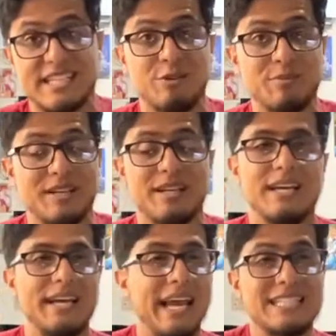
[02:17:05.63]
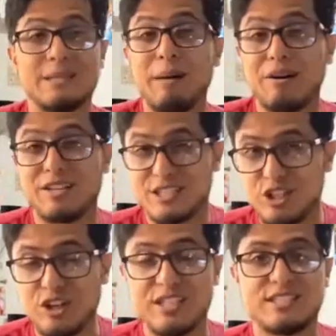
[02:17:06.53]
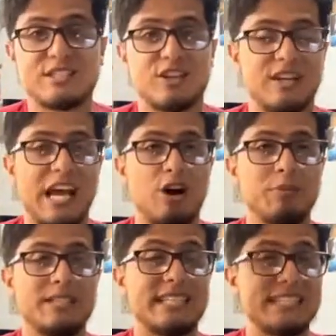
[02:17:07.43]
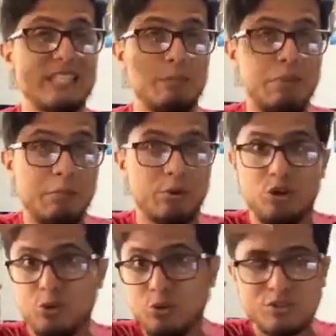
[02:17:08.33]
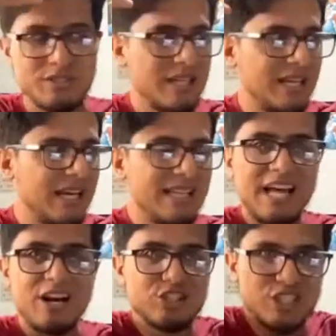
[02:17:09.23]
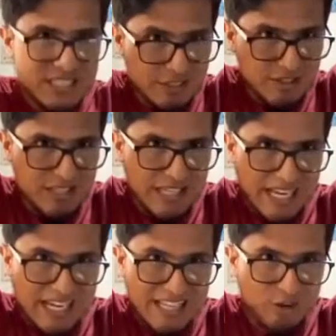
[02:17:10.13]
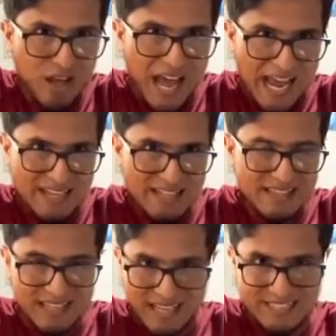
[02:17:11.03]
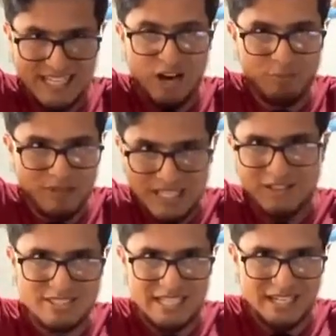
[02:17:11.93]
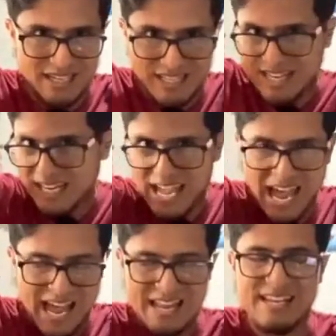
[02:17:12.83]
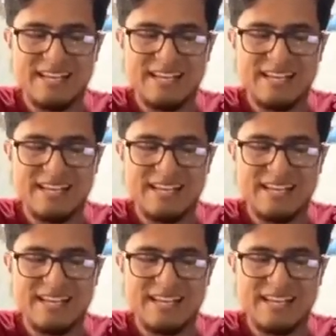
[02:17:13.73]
helmet is about as good as certain helmets that some people use that are just literally like a little hat. It's a helmet that looks like a hat.